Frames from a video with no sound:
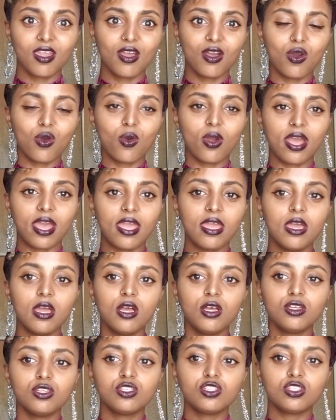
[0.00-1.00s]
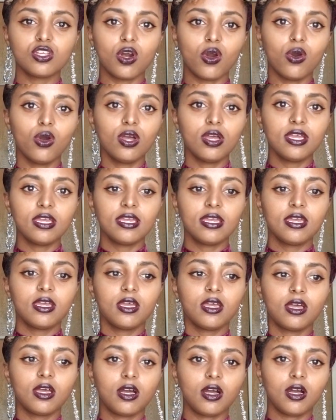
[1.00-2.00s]
Okay, so
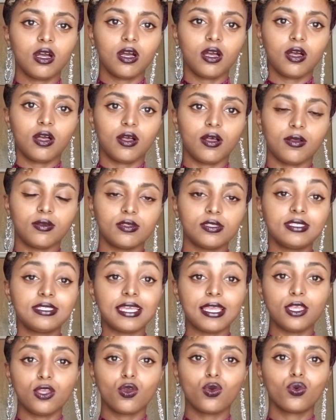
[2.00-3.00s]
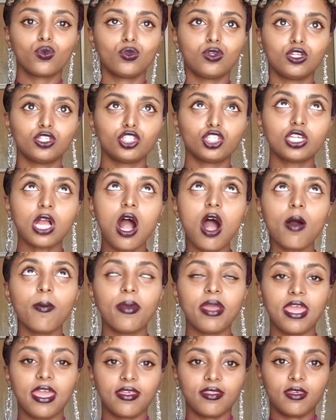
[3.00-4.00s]
say you go to the shop
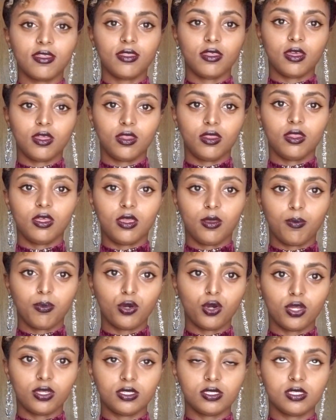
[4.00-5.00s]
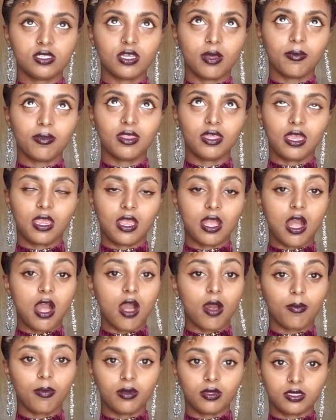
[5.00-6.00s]
and then they put something
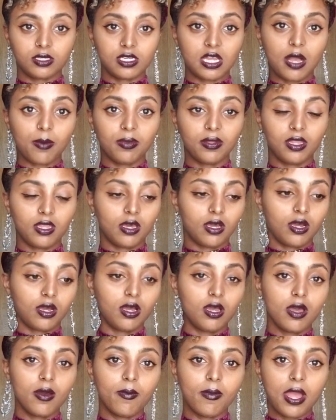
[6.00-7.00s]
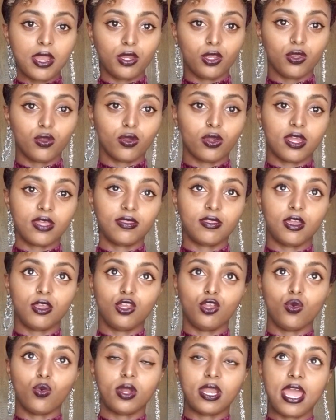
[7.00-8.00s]
up on top in the manicure and then
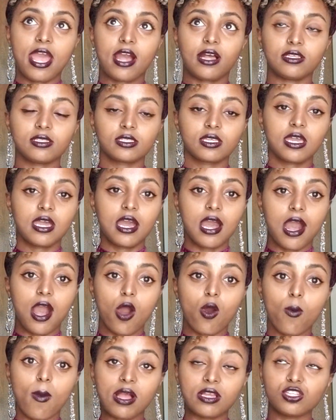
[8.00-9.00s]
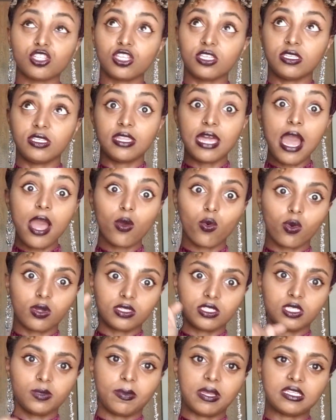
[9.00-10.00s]
you want to ask how much is that one
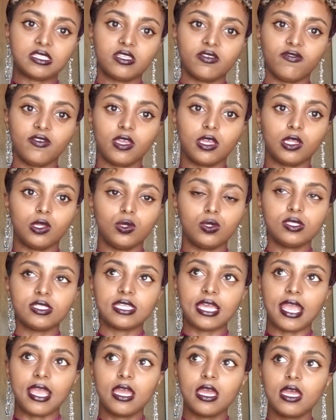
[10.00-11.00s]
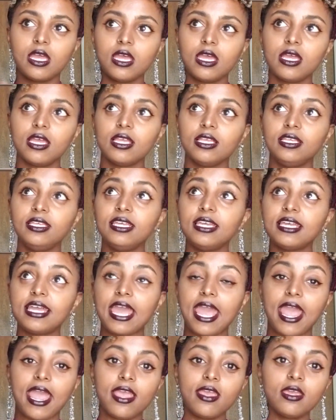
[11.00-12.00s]
specifically. You say,
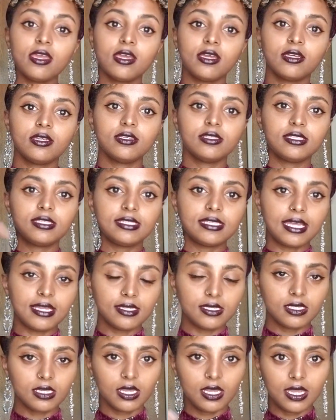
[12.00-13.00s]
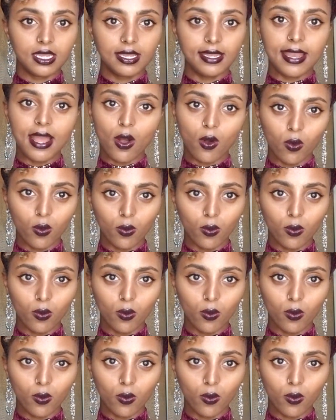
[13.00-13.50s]
yehey cent no.